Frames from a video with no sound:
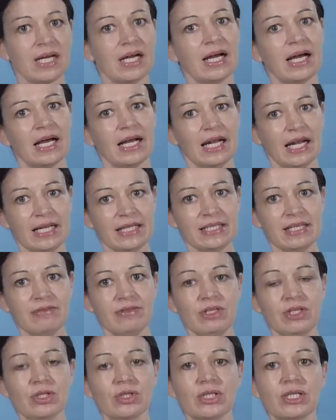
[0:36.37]
Let's have a
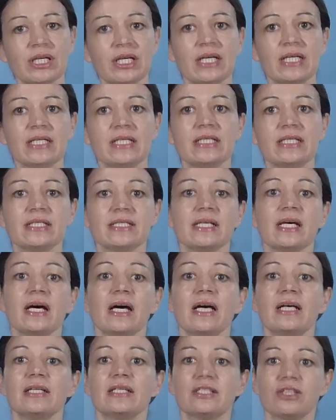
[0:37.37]
look at its
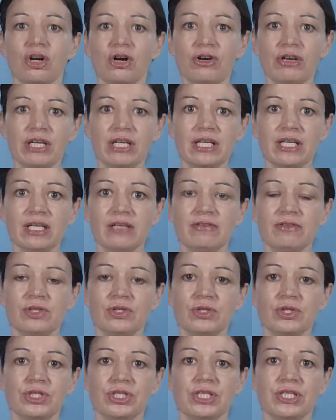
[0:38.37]
historical
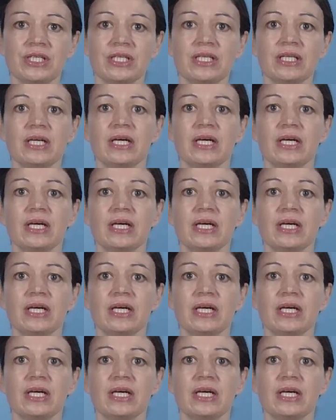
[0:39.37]
evolution,